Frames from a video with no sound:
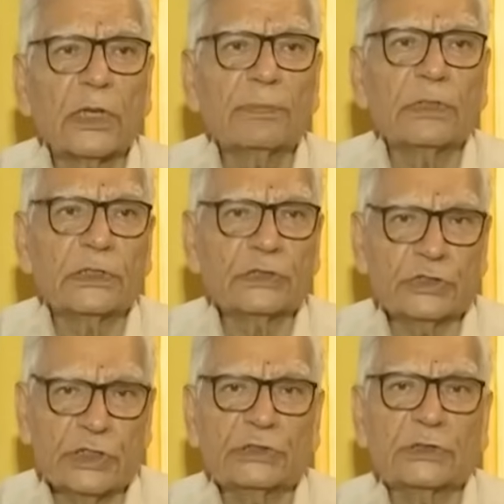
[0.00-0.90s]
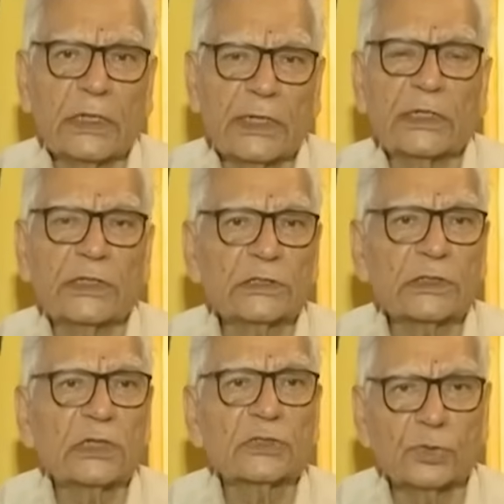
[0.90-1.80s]
can be changed slightly,
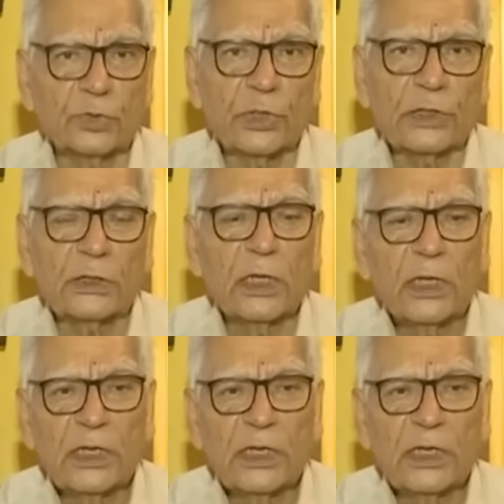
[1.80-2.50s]
skull slew rate.